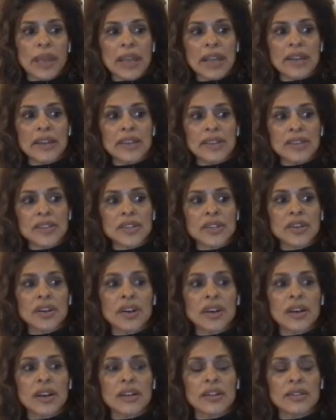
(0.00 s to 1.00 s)
pain is
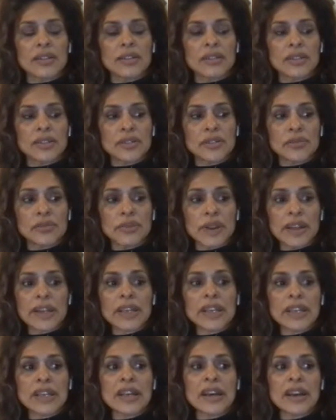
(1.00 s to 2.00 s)
to
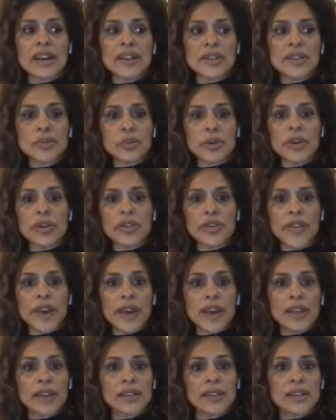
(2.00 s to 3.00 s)
recognize where
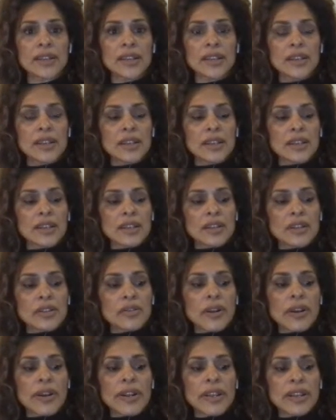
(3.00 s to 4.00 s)
that
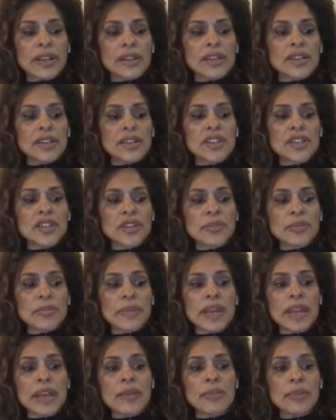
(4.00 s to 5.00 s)
chronic condition
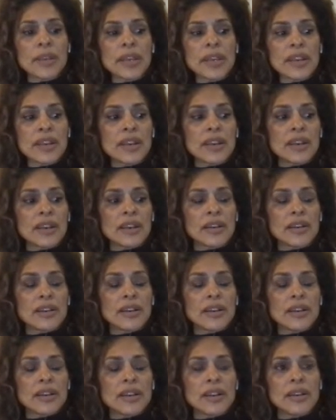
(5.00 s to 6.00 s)
may be
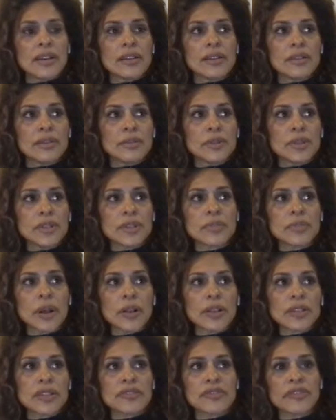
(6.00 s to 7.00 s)
a
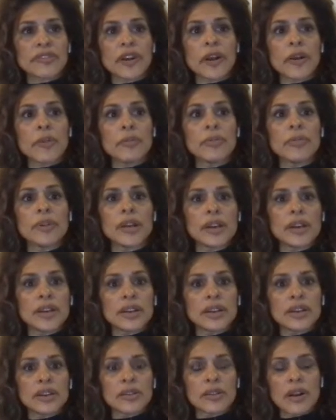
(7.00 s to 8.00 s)
response from
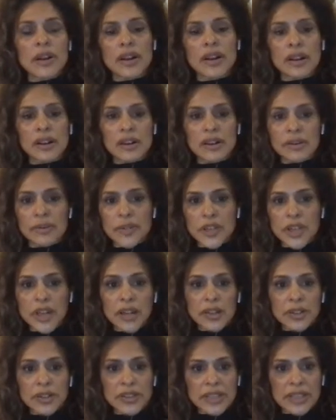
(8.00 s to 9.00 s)
a
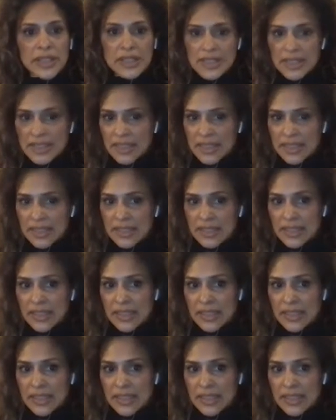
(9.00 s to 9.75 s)
childhood incident.